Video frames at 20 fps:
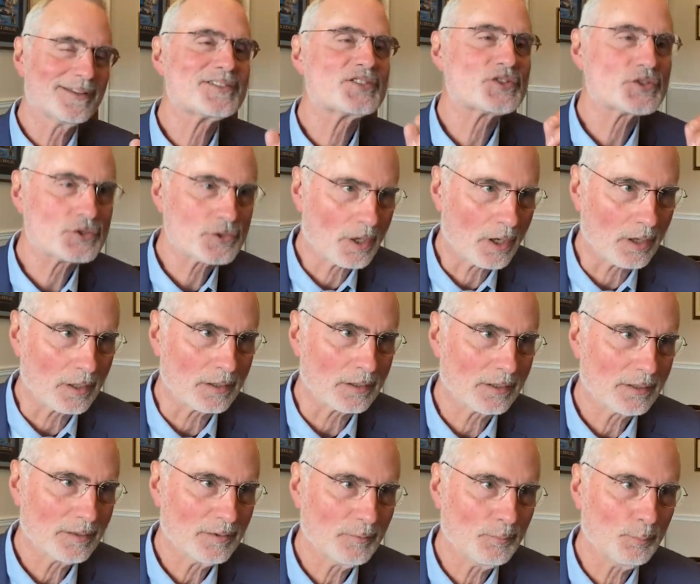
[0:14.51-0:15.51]

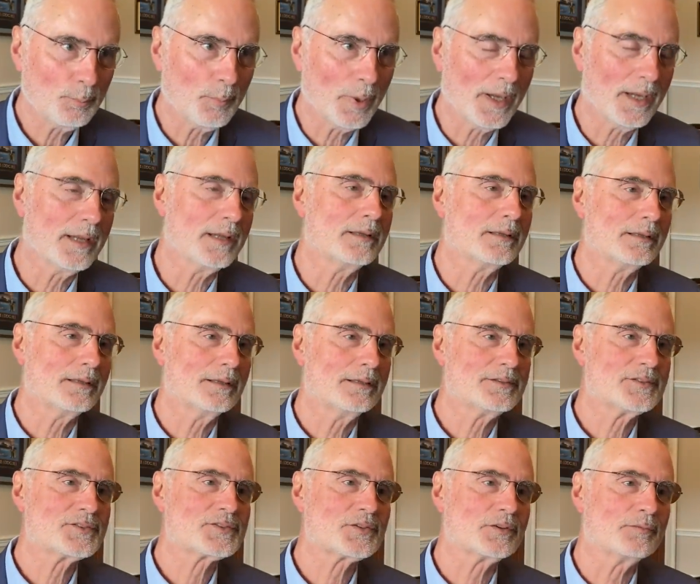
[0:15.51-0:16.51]
start by
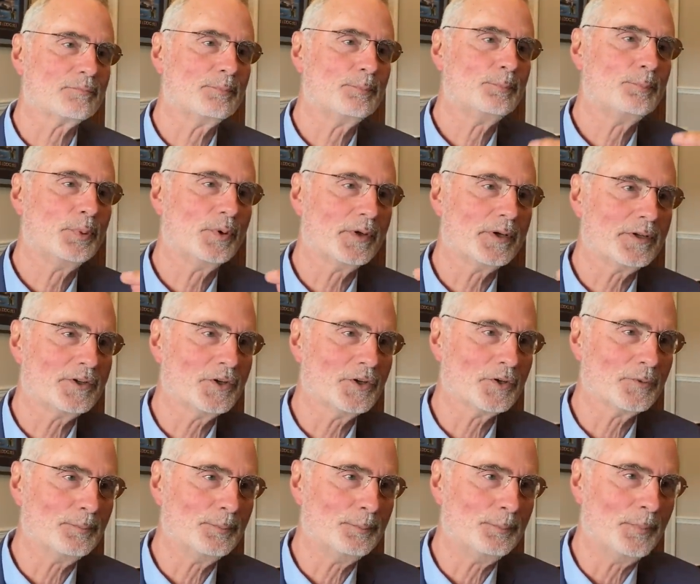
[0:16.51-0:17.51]
sort of putting
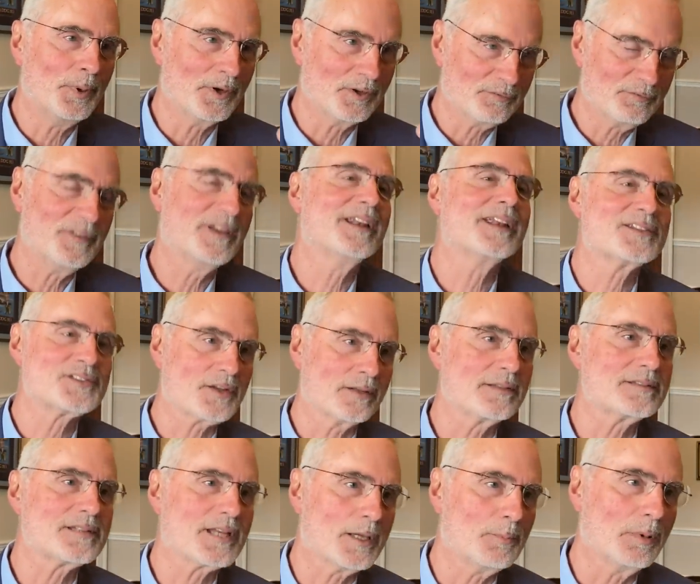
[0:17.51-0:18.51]
your bona fides on the
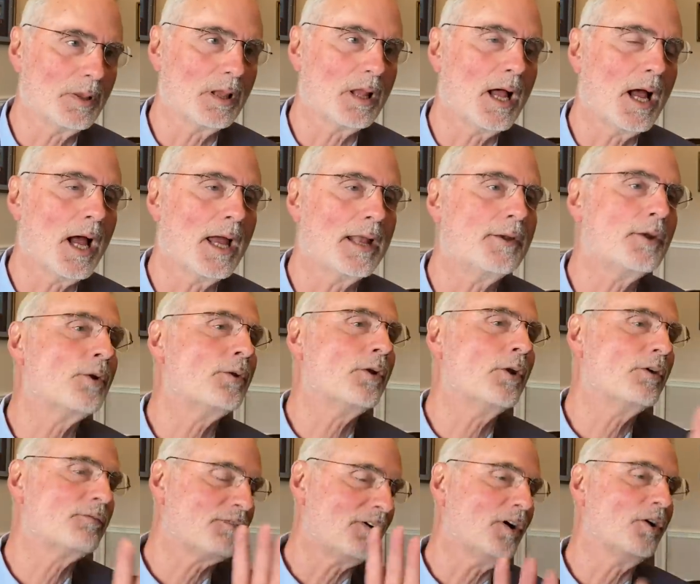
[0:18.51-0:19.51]
table. I don't
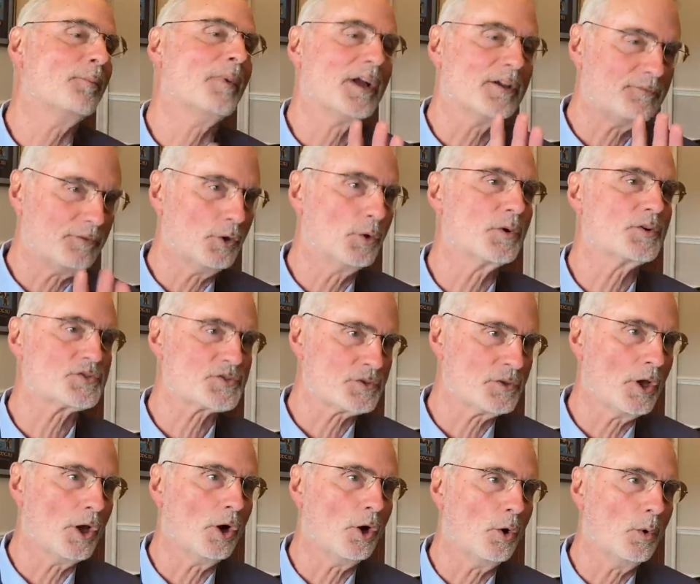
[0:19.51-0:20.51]
know if all my viewers
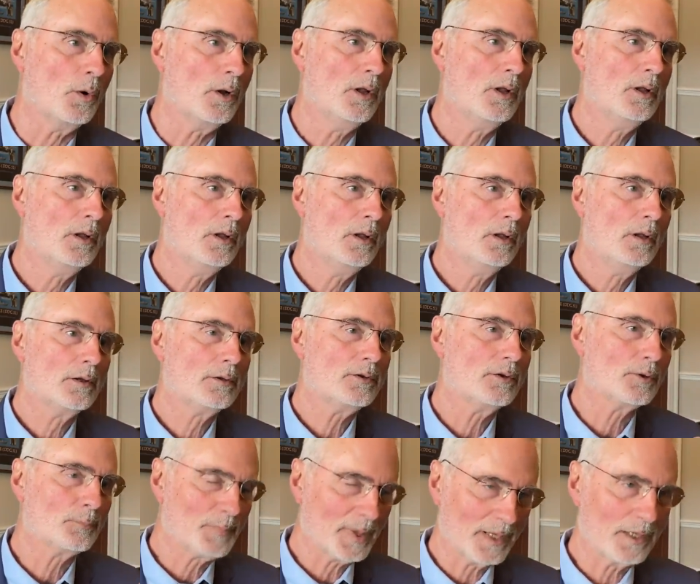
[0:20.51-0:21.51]
know
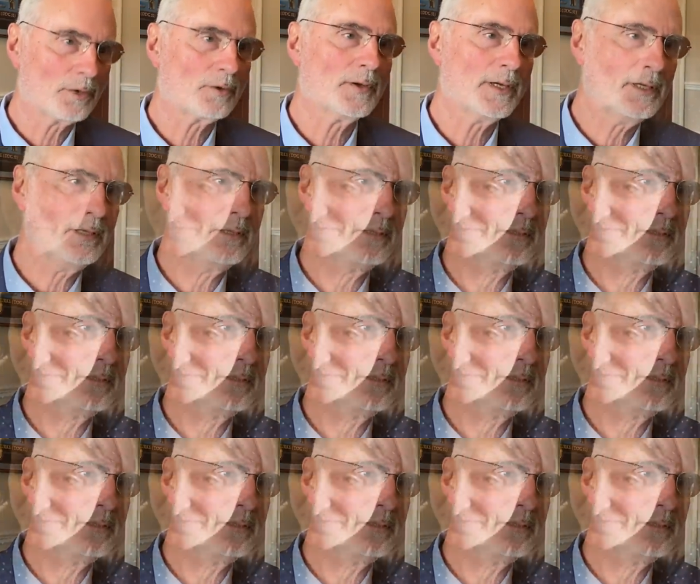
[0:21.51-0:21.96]
your pedigree.